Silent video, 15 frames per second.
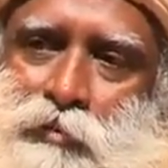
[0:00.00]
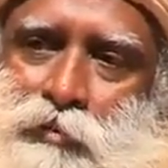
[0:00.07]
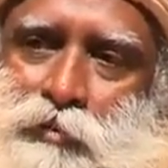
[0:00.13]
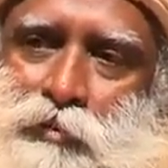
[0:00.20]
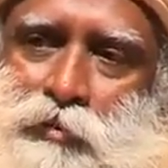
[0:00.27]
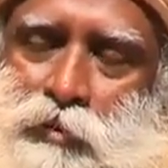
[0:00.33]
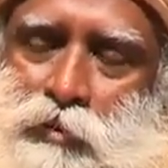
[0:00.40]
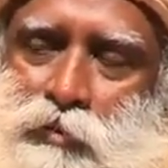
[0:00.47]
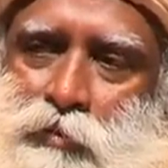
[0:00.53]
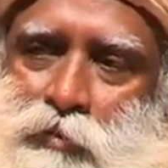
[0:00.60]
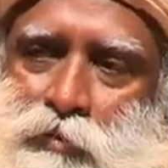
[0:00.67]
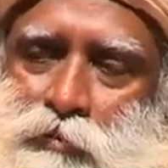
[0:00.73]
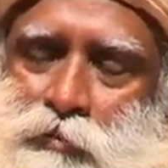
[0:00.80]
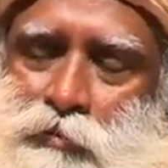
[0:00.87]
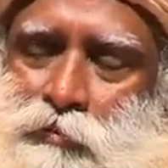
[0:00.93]

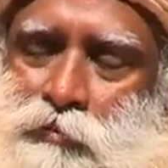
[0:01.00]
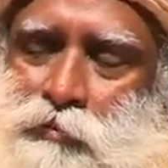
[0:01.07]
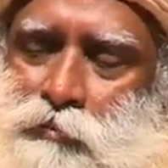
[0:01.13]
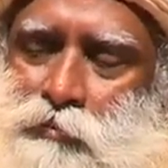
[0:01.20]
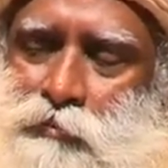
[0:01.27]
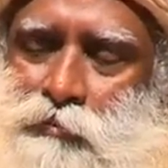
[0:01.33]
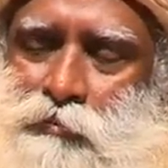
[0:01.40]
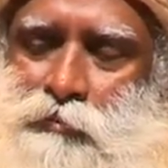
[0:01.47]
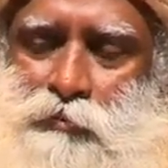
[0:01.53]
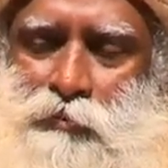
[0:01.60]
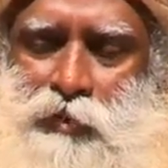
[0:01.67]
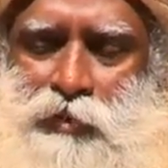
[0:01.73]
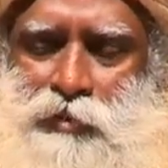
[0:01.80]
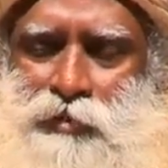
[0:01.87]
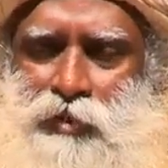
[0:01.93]
So,
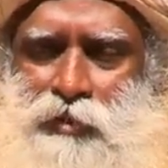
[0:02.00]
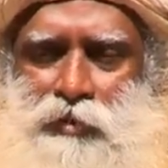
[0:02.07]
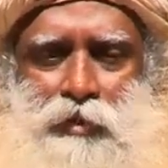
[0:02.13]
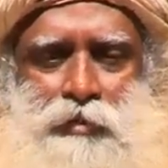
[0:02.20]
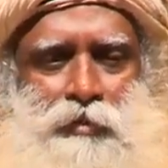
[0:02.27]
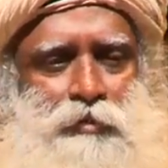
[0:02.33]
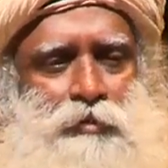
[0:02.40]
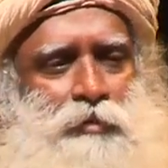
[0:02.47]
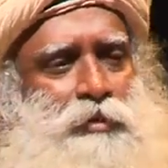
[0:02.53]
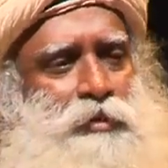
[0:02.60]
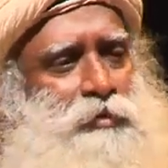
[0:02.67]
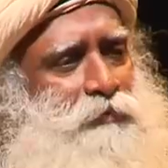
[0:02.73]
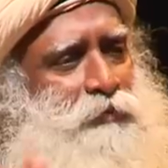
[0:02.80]
let's not get into this